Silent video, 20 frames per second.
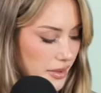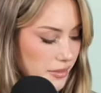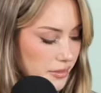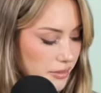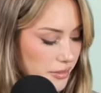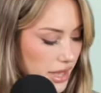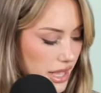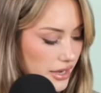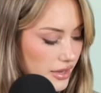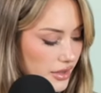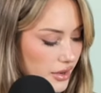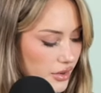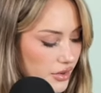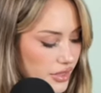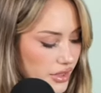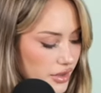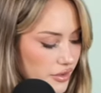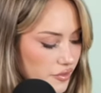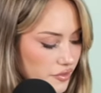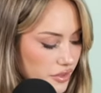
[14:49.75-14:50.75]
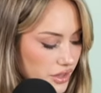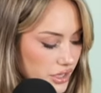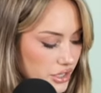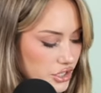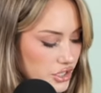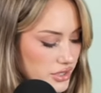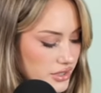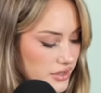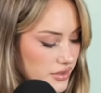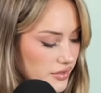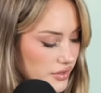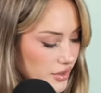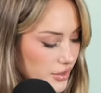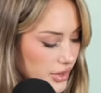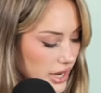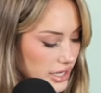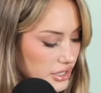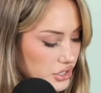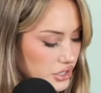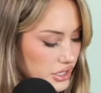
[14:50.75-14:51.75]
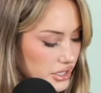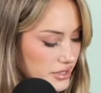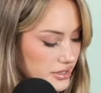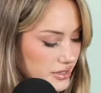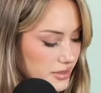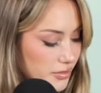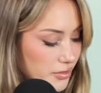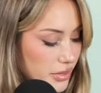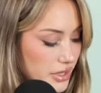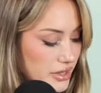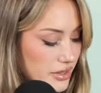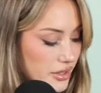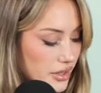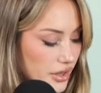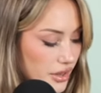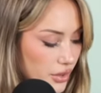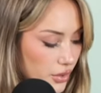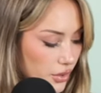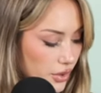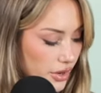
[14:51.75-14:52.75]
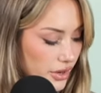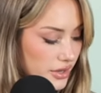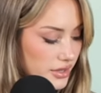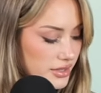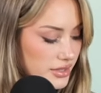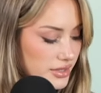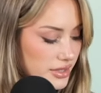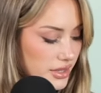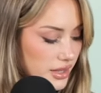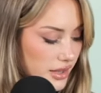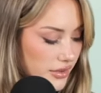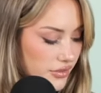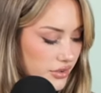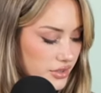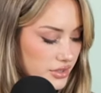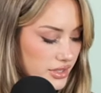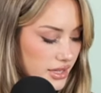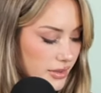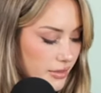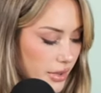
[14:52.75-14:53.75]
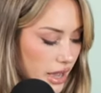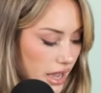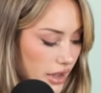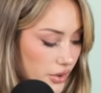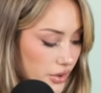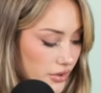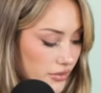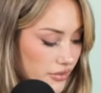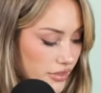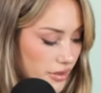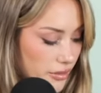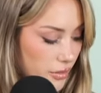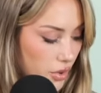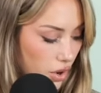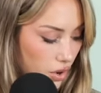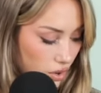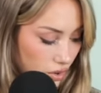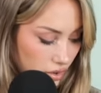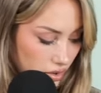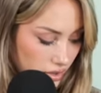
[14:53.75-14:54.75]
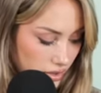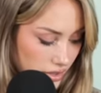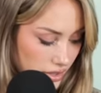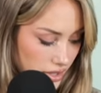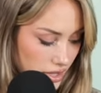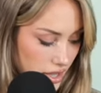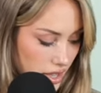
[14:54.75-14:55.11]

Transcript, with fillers: Many are the afflictions of the righteous, but the Lord delivers him out of them all.